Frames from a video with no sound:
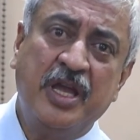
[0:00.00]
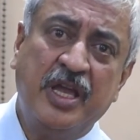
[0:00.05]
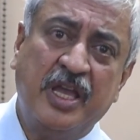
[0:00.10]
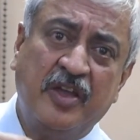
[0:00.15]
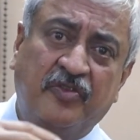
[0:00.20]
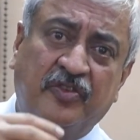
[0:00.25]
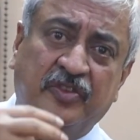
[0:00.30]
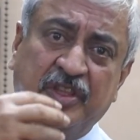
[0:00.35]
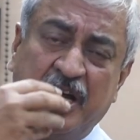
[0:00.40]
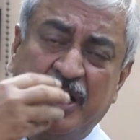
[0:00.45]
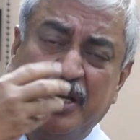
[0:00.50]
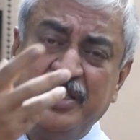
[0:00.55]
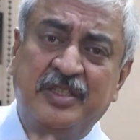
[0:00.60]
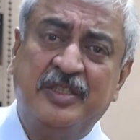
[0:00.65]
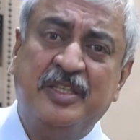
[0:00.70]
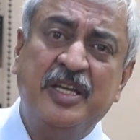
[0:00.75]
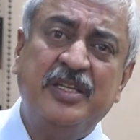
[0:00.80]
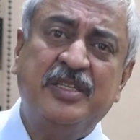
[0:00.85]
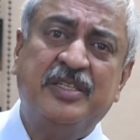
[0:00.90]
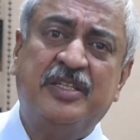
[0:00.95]
If
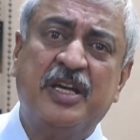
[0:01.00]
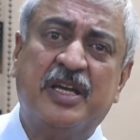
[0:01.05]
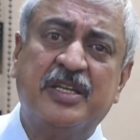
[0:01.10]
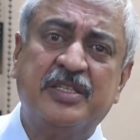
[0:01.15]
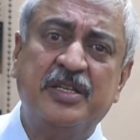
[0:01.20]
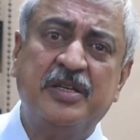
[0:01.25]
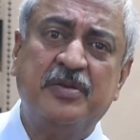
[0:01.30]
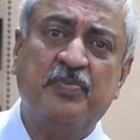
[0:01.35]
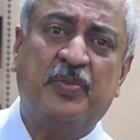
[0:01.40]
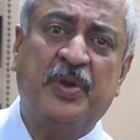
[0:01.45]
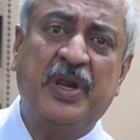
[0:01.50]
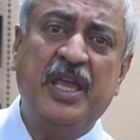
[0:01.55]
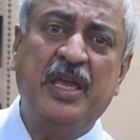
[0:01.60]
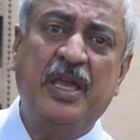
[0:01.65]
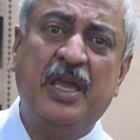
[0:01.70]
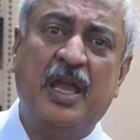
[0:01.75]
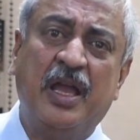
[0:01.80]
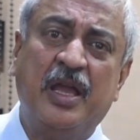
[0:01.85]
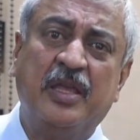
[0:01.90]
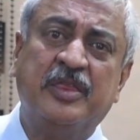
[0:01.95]
this doesn't
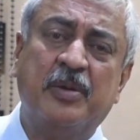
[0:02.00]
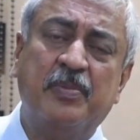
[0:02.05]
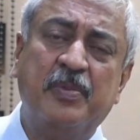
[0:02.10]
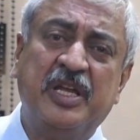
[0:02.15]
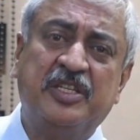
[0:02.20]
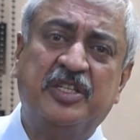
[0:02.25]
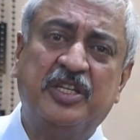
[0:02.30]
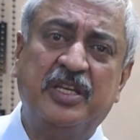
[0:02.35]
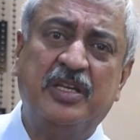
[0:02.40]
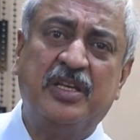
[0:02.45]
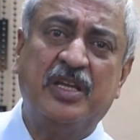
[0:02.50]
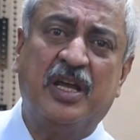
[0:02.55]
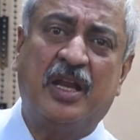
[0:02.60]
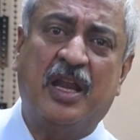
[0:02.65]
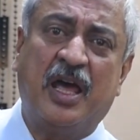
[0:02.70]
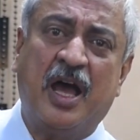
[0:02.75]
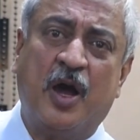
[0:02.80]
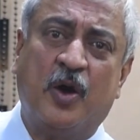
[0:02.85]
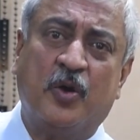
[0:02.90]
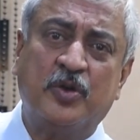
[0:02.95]
bring the material
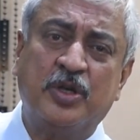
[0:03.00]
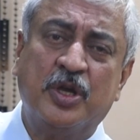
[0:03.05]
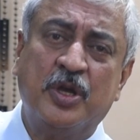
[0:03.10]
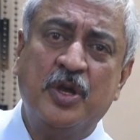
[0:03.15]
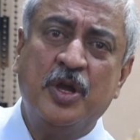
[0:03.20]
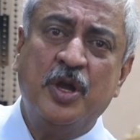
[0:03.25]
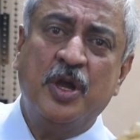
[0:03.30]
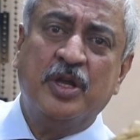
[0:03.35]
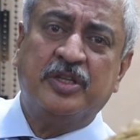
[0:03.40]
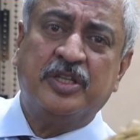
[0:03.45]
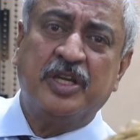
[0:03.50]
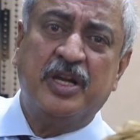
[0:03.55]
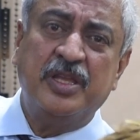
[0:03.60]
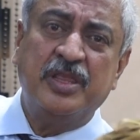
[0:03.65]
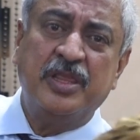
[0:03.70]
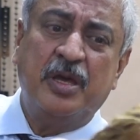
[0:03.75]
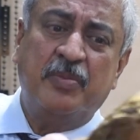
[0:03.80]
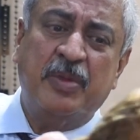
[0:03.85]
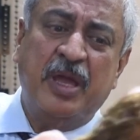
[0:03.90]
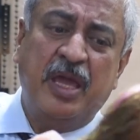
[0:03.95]
out,
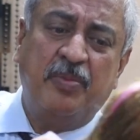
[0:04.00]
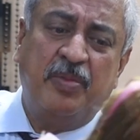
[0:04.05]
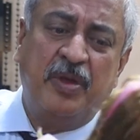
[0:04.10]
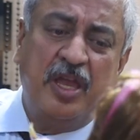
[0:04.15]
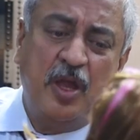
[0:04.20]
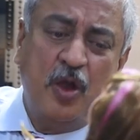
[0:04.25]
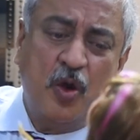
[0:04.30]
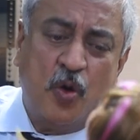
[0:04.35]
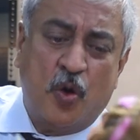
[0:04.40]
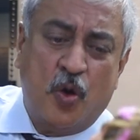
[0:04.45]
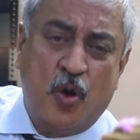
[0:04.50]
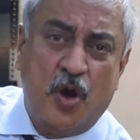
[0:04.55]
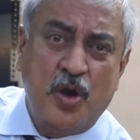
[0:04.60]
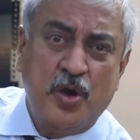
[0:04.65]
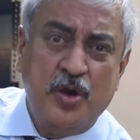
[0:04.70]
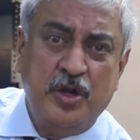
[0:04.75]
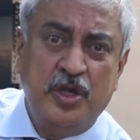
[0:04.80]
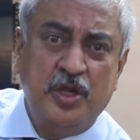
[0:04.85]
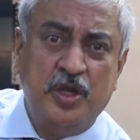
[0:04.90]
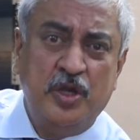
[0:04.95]
turn the baby
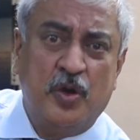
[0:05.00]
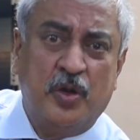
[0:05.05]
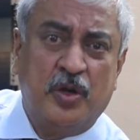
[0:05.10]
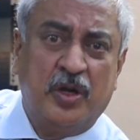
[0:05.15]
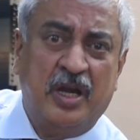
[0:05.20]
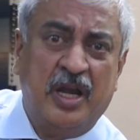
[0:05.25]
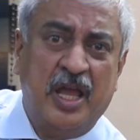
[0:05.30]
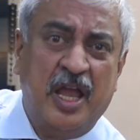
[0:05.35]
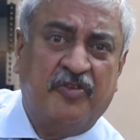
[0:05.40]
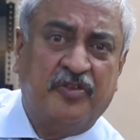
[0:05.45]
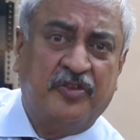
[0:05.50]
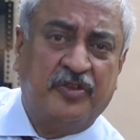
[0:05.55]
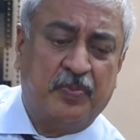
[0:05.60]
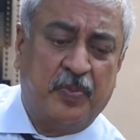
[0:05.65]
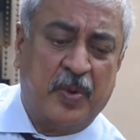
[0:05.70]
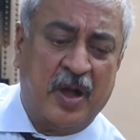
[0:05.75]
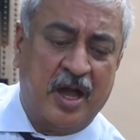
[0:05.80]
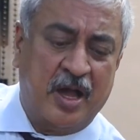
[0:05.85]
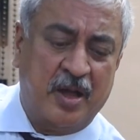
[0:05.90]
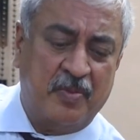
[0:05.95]
on your left
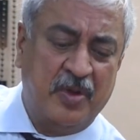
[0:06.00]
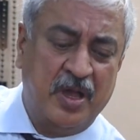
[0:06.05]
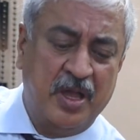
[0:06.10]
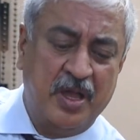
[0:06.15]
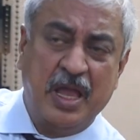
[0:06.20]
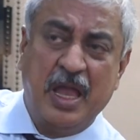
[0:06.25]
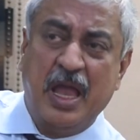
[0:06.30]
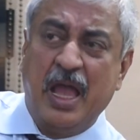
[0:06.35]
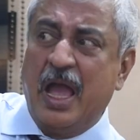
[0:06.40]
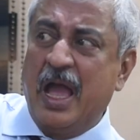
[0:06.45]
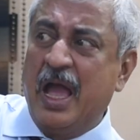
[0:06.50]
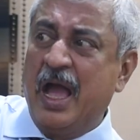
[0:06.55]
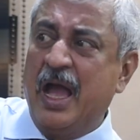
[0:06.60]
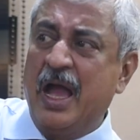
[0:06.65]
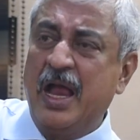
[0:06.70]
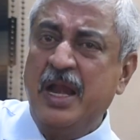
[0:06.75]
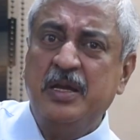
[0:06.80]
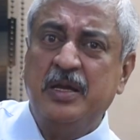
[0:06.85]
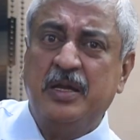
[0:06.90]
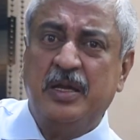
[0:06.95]
palm
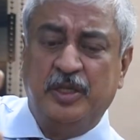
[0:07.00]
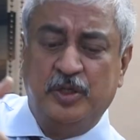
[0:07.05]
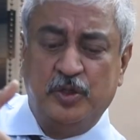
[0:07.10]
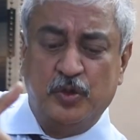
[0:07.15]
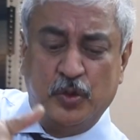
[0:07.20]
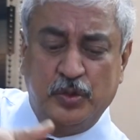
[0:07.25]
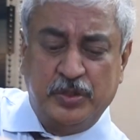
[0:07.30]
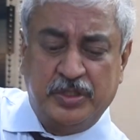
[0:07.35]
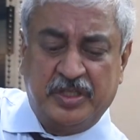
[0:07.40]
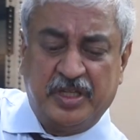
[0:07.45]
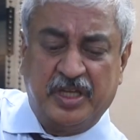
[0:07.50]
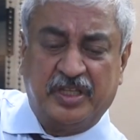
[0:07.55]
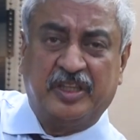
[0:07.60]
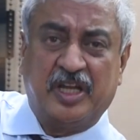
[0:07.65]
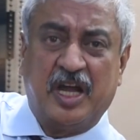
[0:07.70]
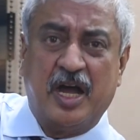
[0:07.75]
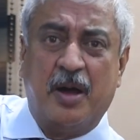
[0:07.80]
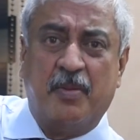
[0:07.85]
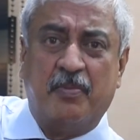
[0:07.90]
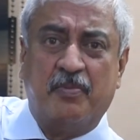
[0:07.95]
and use the
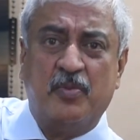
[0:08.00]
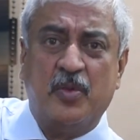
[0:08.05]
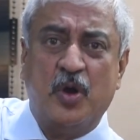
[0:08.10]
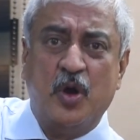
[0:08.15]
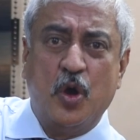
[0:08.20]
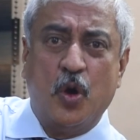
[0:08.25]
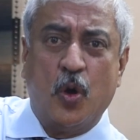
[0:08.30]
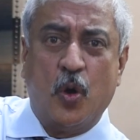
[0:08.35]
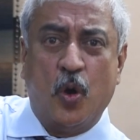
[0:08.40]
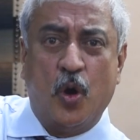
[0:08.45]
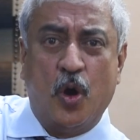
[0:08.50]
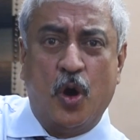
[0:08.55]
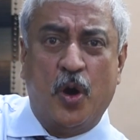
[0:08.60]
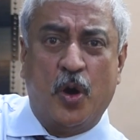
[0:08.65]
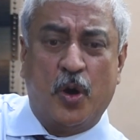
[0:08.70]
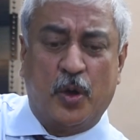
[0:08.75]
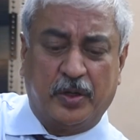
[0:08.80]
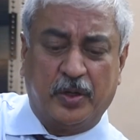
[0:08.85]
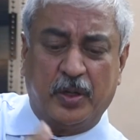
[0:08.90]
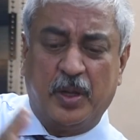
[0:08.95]
thumb
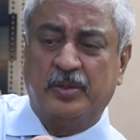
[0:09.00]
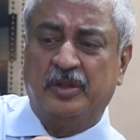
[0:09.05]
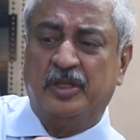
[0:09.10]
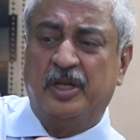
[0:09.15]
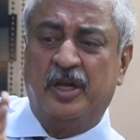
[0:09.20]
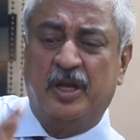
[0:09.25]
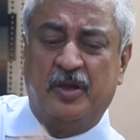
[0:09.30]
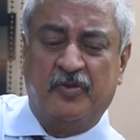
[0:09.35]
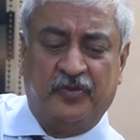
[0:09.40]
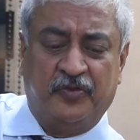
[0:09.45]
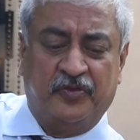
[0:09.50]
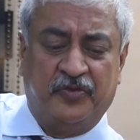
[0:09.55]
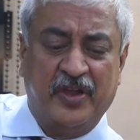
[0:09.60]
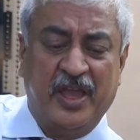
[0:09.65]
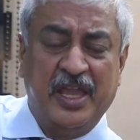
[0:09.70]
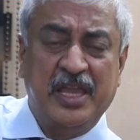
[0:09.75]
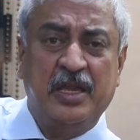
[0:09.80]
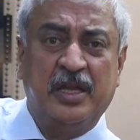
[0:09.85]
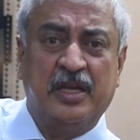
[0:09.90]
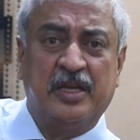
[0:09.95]
or the
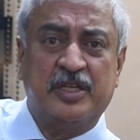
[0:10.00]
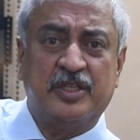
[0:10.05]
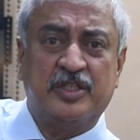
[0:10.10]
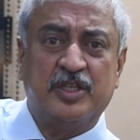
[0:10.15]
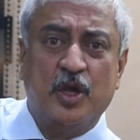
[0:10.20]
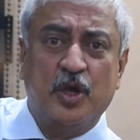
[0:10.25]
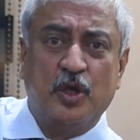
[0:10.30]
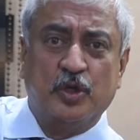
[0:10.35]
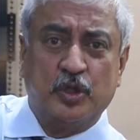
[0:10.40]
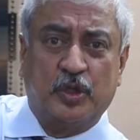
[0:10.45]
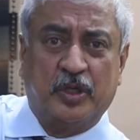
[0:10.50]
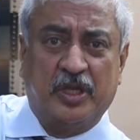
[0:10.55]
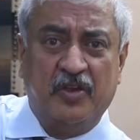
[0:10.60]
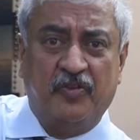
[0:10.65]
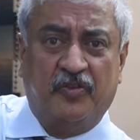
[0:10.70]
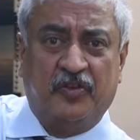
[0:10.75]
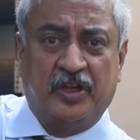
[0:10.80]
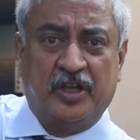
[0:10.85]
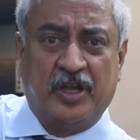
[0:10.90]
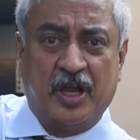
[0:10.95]
fingers to
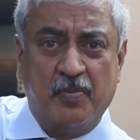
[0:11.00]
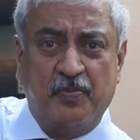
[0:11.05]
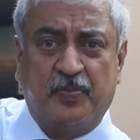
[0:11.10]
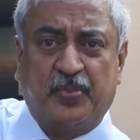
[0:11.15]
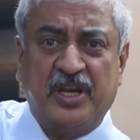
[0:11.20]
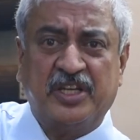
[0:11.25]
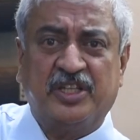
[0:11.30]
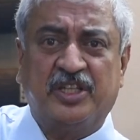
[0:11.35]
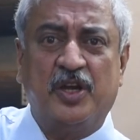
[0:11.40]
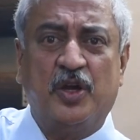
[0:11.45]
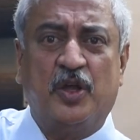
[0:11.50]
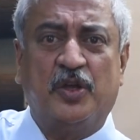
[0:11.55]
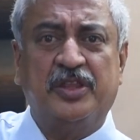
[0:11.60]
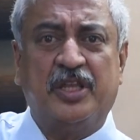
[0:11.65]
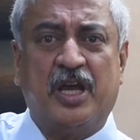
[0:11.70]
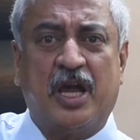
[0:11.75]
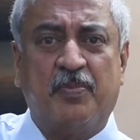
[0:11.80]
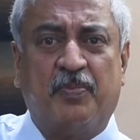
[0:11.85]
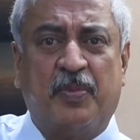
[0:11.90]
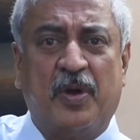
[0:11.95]
give compression on
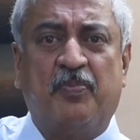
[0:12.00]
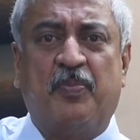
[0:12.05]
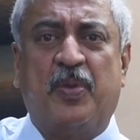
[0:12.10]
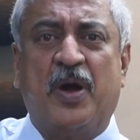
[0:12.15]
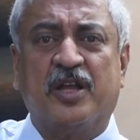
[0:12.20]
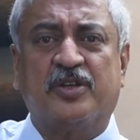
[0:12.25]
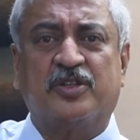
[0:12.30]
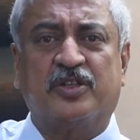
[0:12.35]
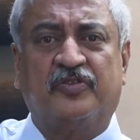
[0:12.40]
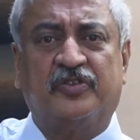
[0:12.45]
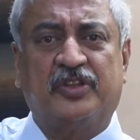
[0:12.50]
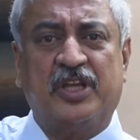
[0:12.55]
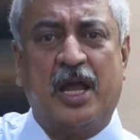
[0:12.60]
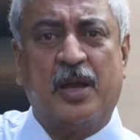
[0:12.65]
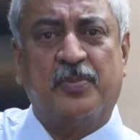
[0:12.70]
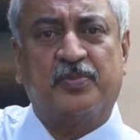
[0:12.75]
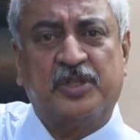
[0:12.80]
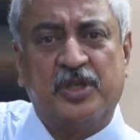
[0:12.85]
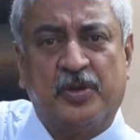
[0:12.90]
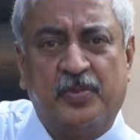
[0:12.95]
the upper part of the
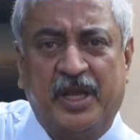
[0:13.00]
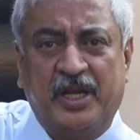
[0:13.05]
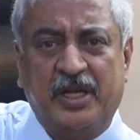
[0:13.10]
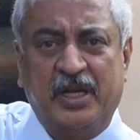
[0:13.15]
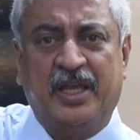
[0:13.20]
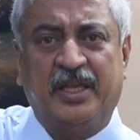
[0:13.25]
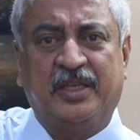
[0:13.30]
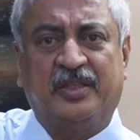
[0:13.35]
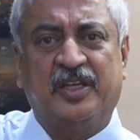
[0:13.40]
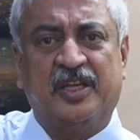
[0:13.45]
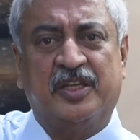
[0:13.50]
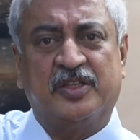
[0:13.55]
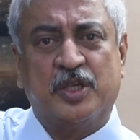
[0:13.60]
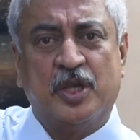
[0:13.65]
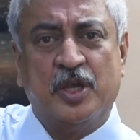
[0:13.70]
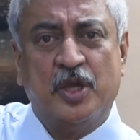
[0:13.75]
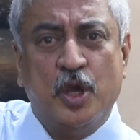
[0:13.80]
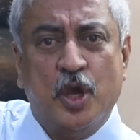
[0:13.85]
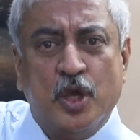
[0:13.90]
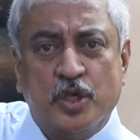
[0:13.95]
abdomen like this,
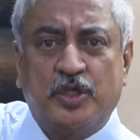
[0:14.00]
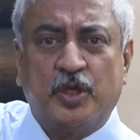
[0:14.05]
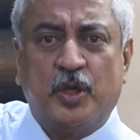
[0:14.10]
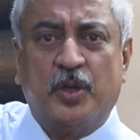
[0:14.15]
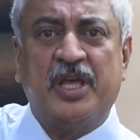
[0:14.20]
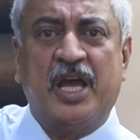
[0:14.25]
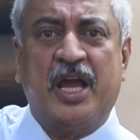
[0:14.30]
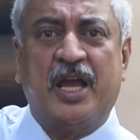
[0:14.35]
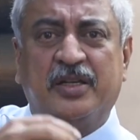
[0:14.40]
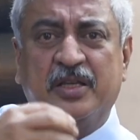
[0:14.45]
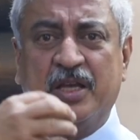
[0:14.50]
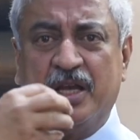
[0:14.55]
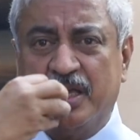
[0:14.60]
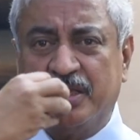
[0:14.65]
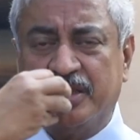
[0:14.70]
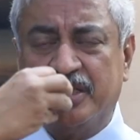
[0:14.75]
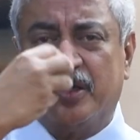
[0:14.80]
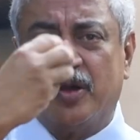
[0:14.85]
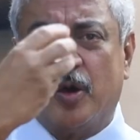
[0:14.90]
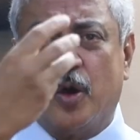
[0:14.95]
so that
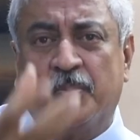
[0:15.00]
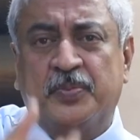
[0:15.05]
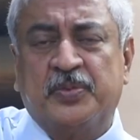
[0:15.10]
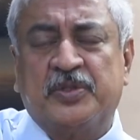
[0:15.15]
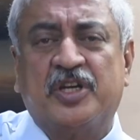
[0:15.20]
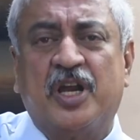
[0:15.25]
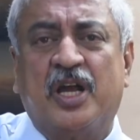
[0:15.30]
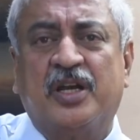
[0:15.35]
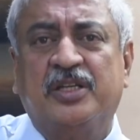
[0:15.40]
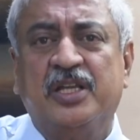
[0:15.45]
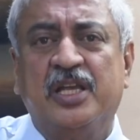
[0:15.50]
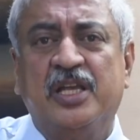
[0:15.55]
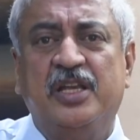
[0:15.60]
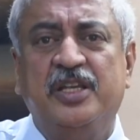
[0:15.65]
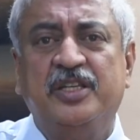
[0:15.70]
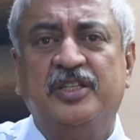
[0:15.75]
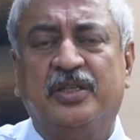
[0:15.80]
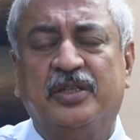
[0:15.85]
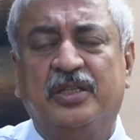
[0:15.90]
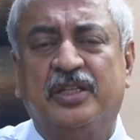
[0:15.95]
the obstructing
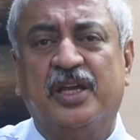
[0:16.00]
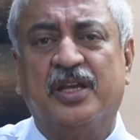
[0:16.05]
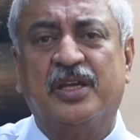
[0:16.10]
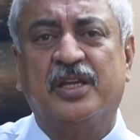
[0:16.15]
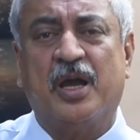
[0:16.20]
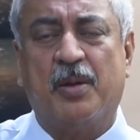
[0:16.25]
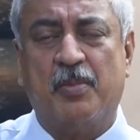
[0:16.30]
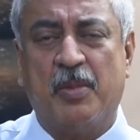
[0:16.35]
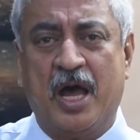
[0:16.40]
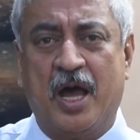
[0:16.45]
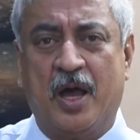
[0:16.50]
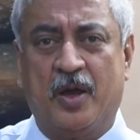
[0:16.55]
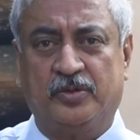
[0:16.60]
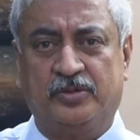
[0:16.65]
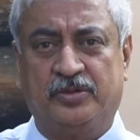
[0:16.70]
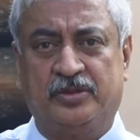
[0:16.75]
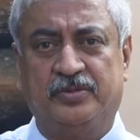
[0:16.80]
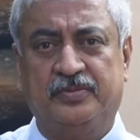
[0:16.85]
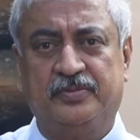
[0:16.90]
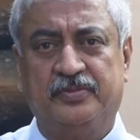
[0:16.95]
lesion can come
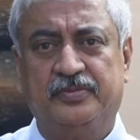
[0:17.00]
out.